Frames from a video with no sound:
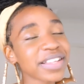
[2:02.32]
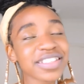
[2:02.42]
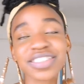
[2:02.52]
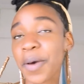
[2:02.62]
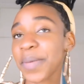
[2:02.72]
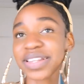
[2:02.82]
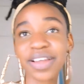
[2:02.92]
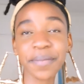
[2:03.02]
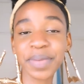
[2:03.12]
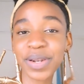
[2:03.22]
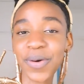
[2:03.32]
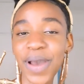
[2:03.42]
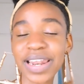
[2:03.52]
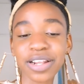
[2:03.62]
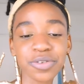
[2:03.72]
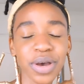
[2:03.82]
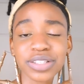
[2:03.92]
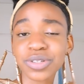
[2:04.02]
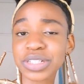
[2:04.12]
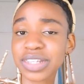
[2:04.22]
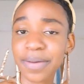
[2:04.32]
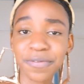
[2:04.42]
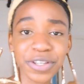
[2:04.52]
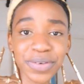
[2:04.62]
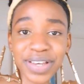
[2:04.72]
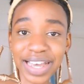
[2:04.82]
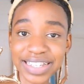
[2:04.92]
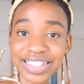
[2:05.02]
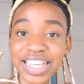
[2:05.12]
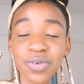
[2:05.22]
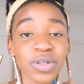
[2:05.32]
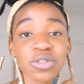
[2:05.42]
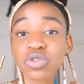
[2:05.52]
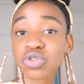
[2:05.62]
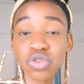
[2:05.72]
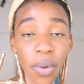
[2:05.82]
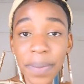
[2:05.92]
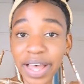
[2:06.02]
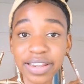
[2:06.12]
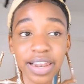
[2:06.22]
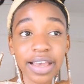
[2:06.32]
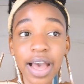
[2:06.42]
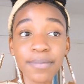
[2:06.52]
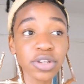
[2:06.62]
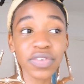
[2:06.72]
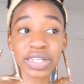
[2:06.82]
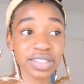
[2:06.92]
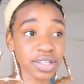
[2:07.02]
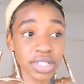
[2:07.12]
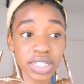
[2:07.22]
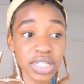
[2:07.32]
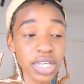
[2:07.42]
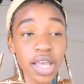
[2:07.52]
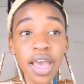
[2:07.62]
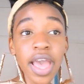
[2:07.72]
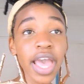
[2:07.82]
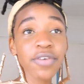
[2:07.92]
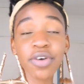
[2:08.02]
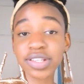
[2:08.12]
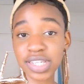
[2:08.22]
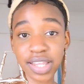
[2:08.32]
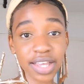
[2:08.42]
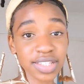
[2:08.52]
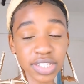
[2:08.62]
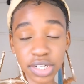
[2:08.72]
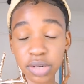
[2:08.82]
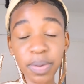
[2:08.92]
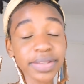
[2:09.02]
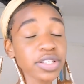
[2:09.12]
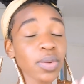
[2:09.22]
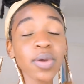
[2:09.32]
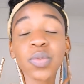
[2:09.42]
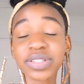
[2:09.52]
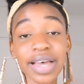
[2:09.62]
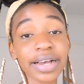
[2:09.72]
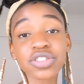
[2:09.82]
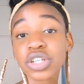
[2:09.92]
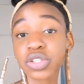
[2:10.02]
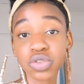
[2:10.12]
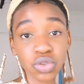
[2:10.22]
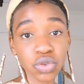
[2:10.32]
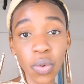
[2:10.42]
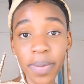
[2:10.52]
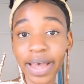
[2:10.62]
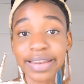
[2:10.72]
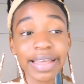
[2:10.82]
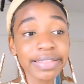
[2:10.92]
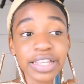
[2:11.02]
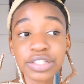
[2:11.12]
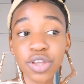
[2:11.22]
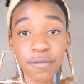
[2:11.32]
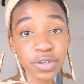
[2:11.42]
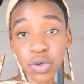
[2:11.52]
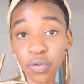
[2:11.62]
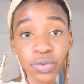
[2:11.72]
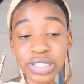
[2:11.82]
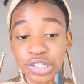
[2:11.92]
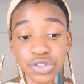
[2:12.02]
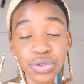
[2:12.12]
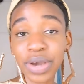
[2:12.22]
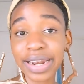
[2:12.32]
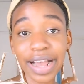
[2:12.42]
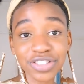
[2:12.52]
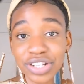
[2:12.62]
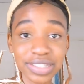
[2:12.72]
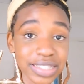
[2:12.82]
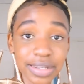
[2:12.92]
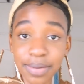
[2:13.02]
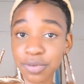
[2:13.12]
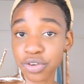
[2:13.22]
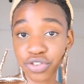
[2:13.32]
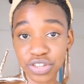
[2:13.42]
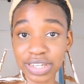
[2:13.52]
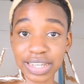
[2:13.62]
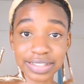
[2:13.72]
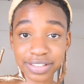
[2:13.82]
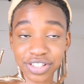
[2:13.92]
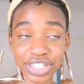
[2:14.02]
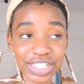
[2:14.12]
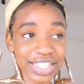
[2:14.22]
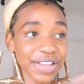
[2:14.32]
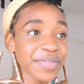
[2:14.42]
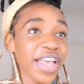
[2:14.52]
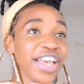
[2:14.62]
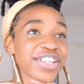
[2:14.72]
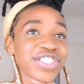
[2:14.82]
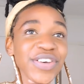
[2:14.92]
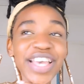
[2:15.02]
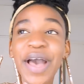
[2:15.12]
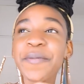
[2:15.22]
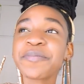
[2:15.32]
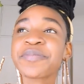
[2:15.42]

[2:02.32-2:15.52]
then just comment down below and I'll do a story time for you guys. It was so bad, like I'm not even exaggerating. Everyone says I exaggerate, but this one was actually so bad and there's video footage, so you can actually see that I'm not usually exaggerating. So yeah,